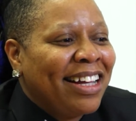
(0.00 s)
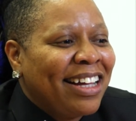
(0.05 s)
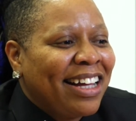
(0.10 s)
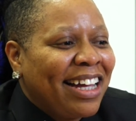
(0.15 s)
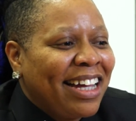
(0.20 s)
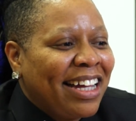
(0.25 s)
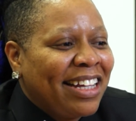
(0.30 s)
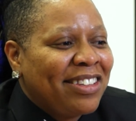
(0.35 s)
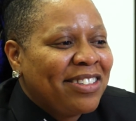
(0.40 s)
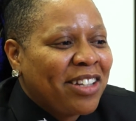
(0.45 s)

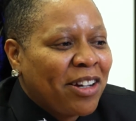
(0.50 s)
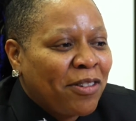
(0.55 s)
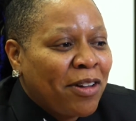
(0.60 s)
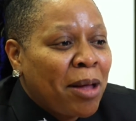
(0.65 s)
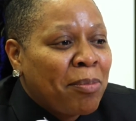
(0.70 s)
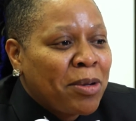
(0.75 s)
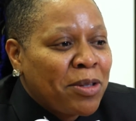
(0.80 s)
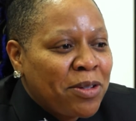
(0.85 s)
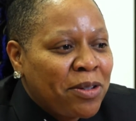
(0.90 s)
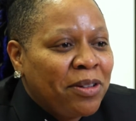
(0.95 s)
had several
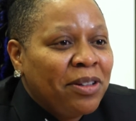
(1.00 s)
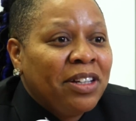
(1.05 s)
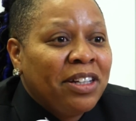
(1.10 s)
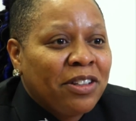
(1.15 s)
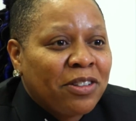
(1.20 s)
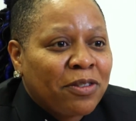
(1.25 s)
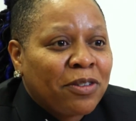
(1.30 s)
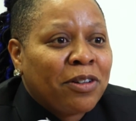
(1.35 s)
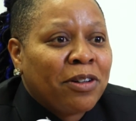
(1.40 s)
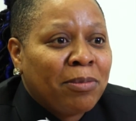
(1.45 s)

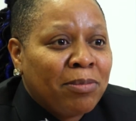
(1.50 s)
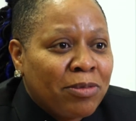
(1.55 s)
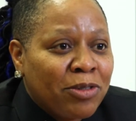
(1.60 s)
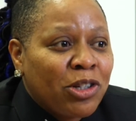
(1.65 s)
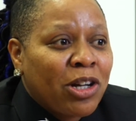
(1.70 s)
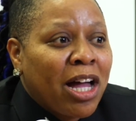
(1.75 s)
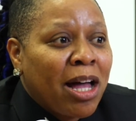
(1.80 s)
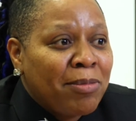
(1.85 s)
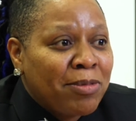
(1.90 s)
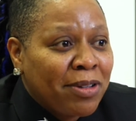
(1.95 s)
opportunities for
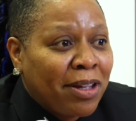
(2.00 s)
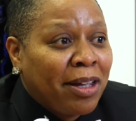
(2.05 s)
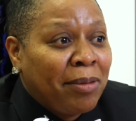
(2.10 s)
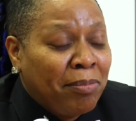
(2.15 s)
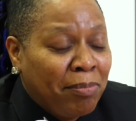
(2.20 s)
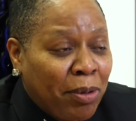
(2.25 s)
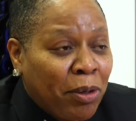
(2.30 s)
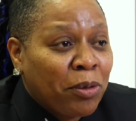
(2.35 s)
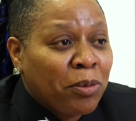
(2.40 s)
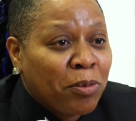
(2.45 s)
jobs I
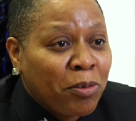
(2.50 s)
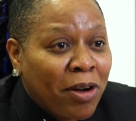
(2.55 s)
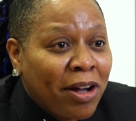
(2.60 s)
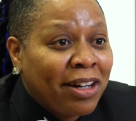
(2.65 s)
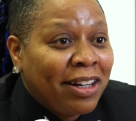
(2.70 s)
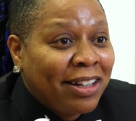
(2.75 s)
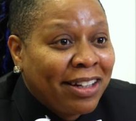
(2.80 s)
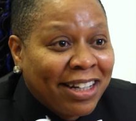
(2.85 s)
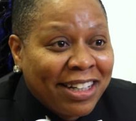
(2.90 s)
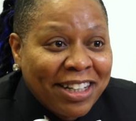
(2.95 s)
both
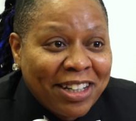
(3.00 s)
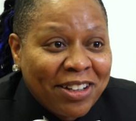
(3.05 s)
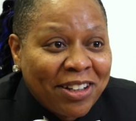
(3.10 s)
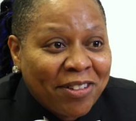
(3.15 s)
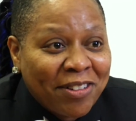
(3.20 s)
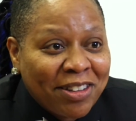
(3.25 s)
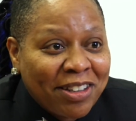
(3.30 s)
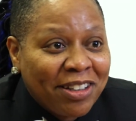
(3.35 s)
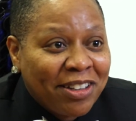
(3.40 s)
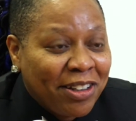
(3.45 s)
wanted and I didn't know
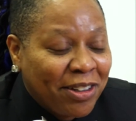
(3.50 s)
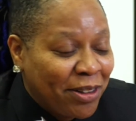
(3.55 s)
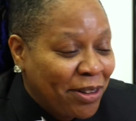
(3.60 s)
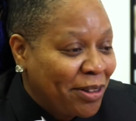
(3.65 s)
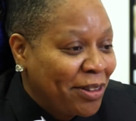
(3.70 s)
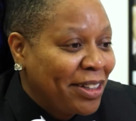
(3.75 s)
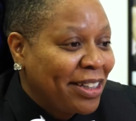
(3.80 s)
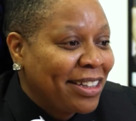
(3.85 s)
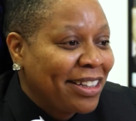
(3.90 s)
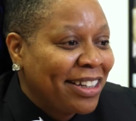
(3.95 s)
what to
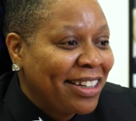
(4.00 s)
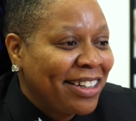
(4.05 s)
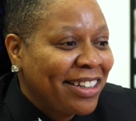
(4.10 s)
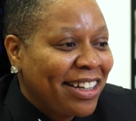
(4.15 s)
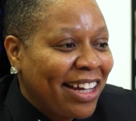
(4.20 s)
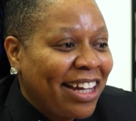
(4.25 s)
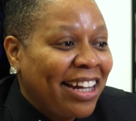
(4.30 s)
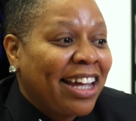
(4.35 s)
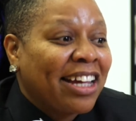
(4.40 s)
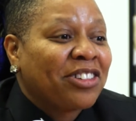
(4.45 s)
do, and
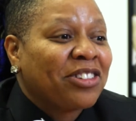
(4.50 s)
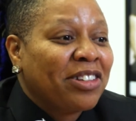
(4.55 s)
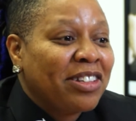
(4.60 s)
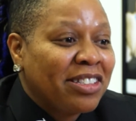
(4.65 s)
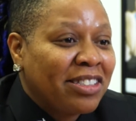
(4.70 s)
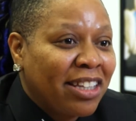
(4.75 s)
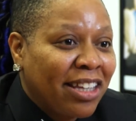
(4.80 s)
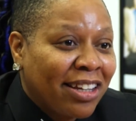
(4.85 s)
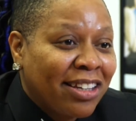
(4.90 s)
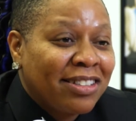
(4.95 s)
I'd actually
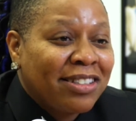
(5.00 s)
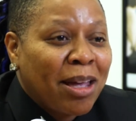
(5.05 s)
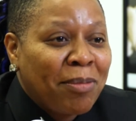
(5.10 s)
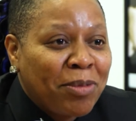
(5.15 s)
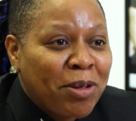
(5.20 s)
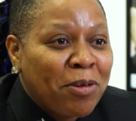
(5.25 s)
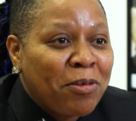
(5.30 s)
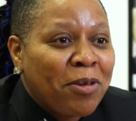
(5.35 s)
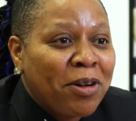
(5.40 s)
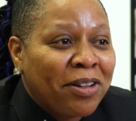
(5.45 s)

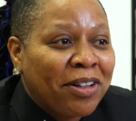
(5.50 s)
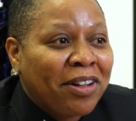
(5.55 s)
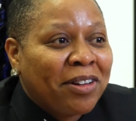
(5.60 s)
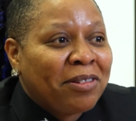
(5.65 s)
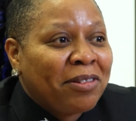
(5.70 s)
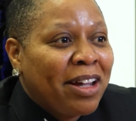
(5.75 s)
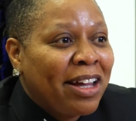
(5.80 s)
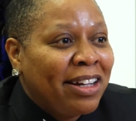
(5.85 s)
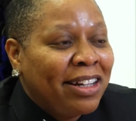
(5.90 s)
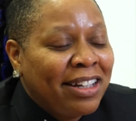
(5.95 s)
accepted one
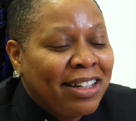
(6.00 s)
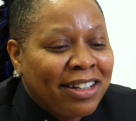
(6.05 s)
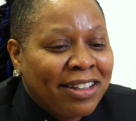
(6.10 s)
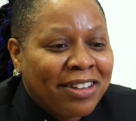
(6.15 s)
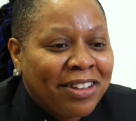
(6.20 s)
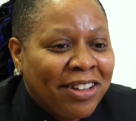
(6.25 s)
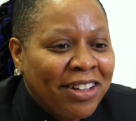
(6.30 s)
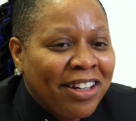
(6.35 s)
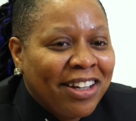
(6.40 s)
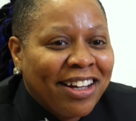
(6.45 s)
already,
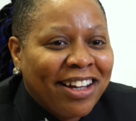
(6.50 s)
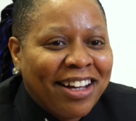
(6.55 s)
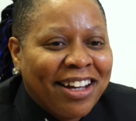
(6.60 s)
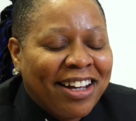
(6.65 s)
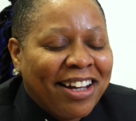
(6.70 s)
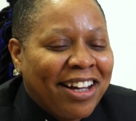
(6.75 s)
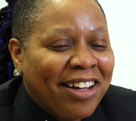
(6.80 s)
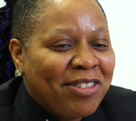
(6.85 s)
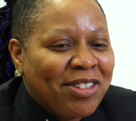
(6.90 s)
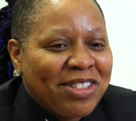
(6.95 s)
and
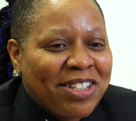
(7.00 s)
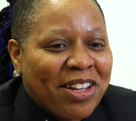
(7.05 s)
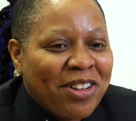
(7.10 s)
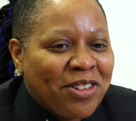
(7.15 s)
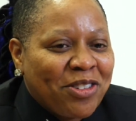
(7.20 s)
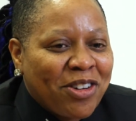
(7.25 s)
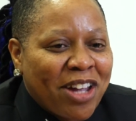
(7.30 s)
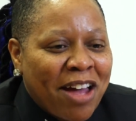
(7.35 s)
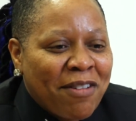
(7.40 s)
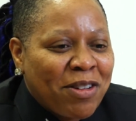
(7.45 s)
I was telling
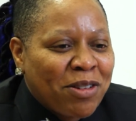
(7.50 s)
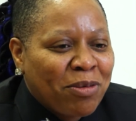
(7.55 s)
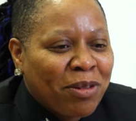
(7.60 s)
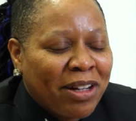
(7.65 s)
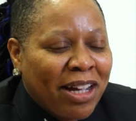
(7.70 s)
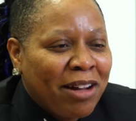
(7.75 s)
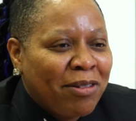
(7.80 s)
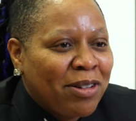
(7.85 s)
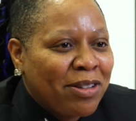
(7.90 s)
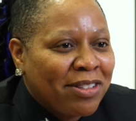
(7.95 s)
Travis what
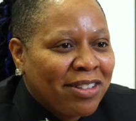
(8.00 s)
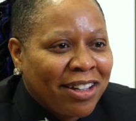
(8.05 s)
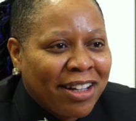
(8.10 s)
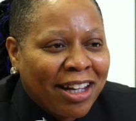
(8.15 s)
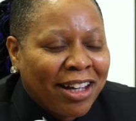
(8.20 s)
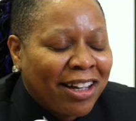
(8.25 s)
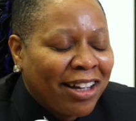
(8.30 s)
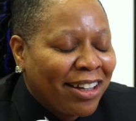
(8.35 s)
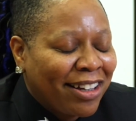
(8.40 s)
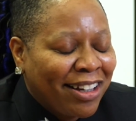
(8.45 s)
I was
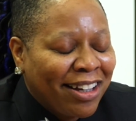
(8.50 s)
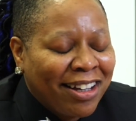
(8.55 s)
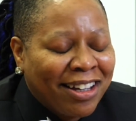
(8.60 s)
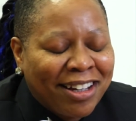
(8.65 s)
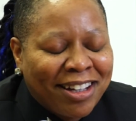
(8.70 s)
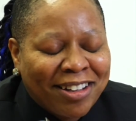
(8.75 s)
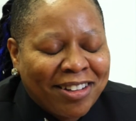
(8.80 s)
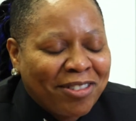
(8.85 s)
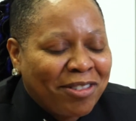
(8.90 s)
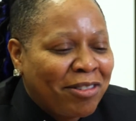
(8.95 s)

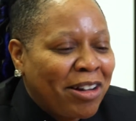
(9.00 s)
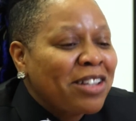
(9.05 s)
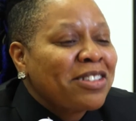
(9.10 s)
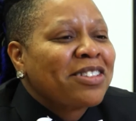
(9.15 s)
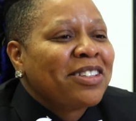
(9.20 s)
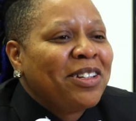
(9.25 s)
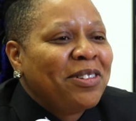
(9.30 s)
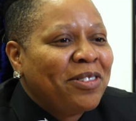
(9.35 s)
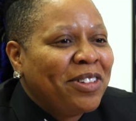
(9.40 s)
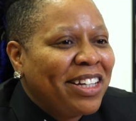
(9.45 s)

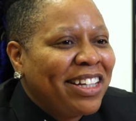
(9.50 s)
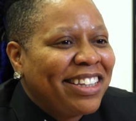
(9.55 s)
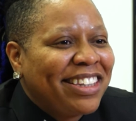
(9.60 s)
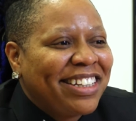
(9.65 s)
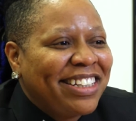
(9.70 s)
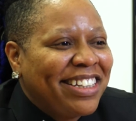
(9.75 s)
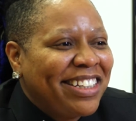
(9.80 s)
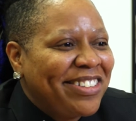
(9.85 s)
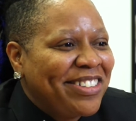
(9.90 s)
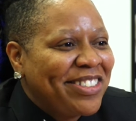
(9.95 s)
wrestling with,
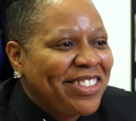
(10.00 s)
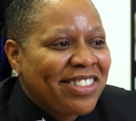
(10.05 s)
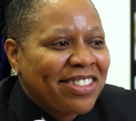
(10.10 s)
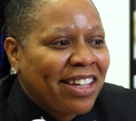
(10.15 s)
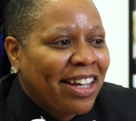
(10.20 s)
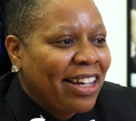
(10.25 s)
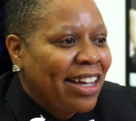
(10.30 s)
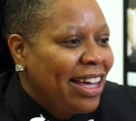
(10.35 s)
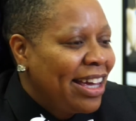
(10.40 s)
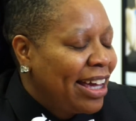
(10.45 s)
and he was just
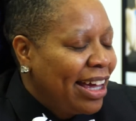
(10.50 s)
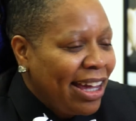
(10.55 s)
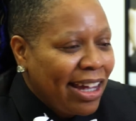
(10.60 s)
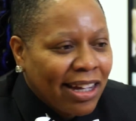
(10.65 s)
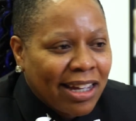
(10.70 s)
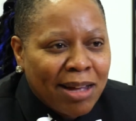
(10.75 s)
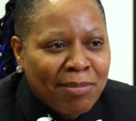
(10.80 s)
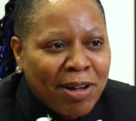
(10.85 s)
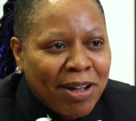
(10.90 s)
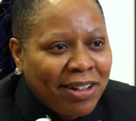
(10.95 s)
like, hey,
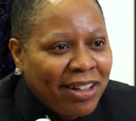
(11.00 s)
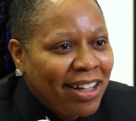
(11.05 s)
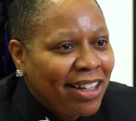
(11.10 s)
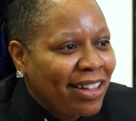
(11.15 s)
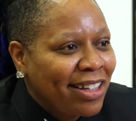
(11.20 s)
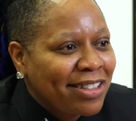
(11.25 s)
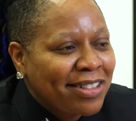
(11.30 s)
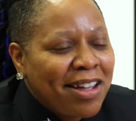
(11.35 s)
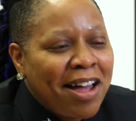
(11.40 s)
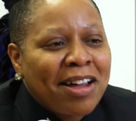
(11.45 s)
come on in,
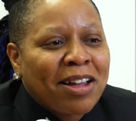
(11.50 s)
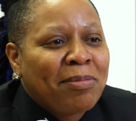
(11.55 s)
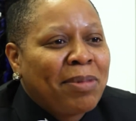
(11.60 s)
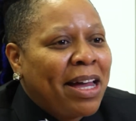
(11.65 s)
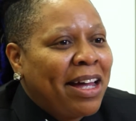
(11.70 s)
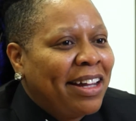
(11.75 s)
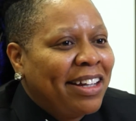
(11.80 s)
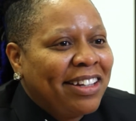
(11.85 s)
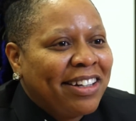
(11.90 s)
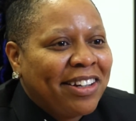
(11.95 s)
let's talk
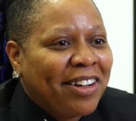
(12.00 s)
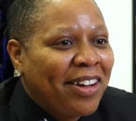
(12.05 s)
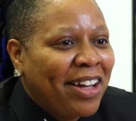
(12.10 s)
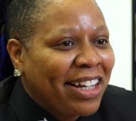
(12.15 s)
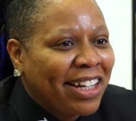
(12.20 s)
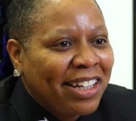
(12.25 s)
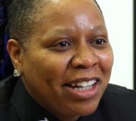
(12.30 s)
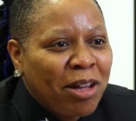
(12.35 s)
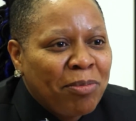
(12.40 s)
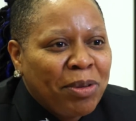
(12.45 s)
about it. I
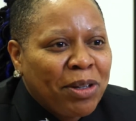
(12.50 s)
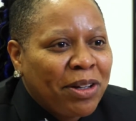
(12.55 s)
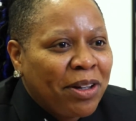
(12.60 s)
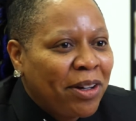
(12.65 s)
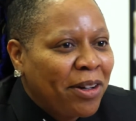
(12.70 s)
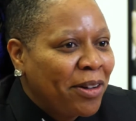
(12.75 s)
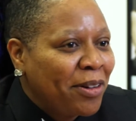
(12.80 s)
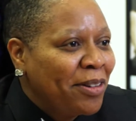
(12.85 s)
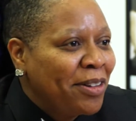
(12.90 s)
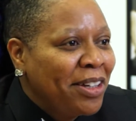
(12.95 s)
can help you
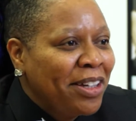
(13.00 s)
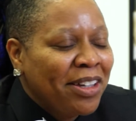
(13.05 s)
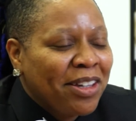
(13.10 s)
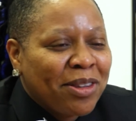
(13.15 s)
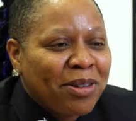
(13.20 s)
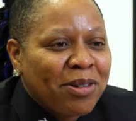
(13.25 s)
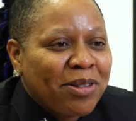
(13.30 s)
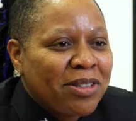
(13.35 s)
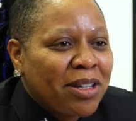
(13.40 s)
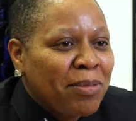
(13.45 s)
go
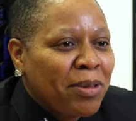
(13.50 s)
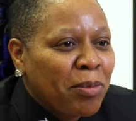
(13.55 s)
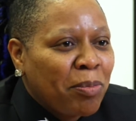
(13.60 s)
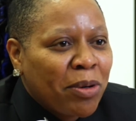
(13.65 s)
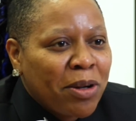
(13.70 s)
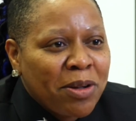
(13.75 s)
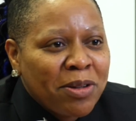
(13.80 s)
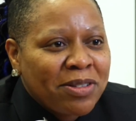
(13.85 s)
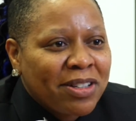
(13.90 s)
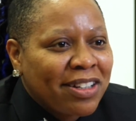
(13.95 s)
through some of the
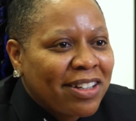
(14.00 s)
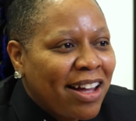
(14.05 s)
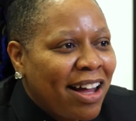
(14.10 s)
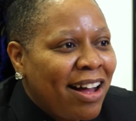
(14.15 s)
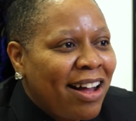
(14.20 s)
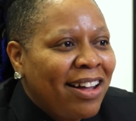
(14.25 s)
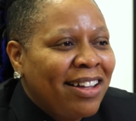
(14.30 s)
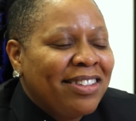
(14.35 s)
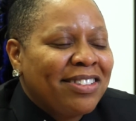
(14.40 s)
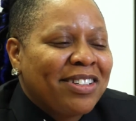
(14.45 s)
pros and
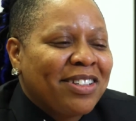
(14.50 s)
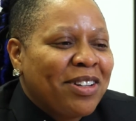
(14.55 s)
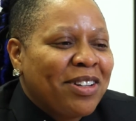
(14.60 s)
cons and